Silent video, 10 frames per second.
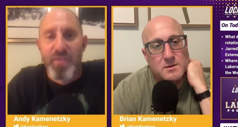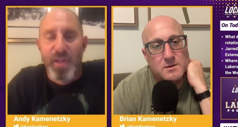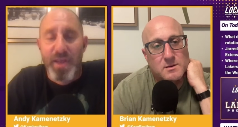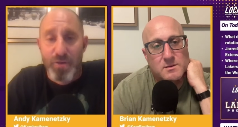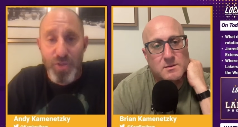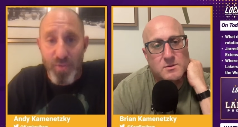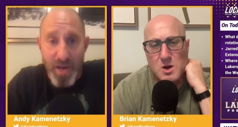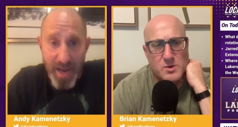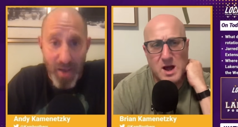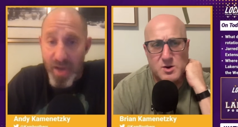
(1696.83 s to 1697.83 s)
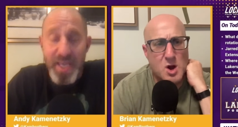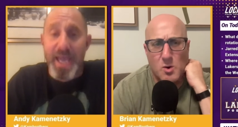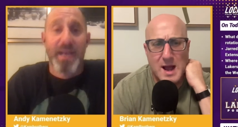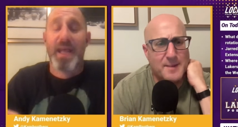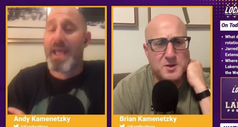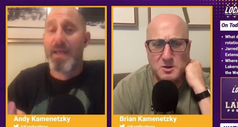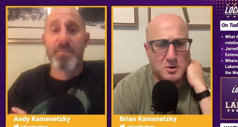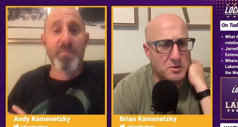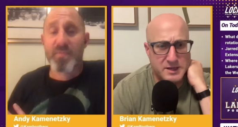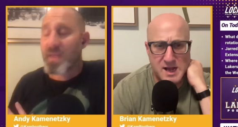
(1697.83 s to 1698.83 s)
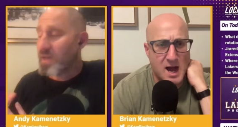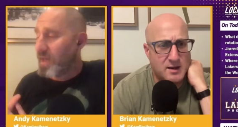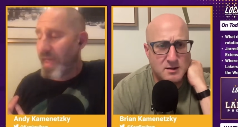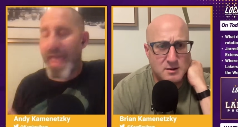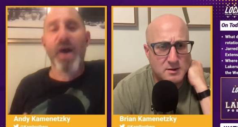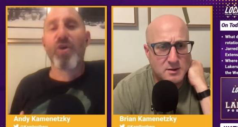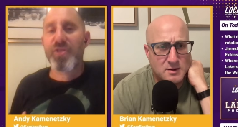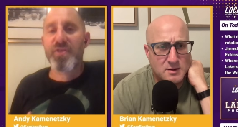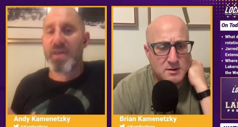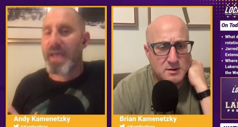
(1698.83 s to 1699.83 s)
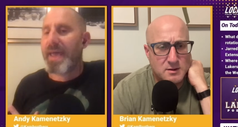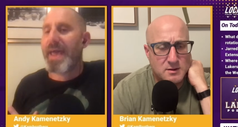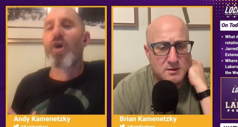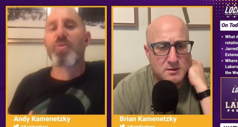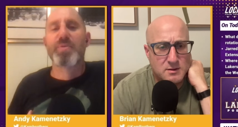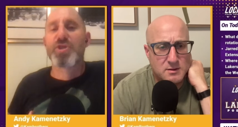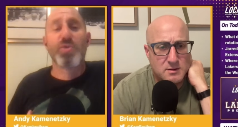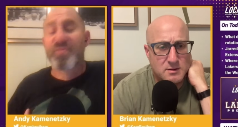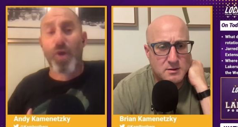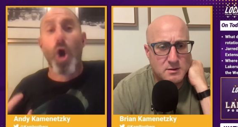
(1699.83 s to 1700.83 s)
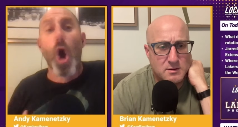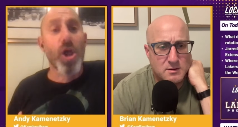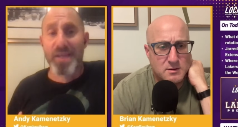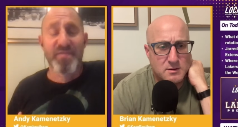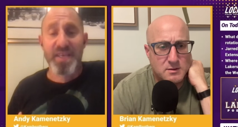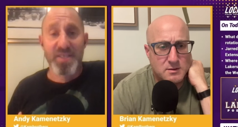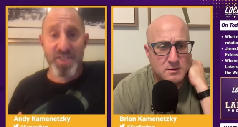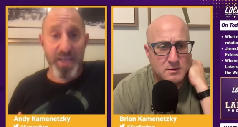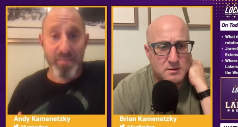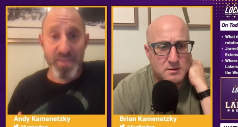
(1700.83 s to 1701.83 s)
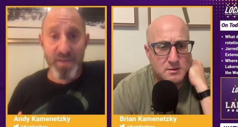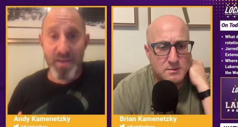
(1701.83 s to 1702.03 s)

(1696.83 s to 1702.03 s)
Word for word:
Speaker 1: the Lakers right no, now. Not, Again, no, absolutely not. Health health presumed for all of these teams.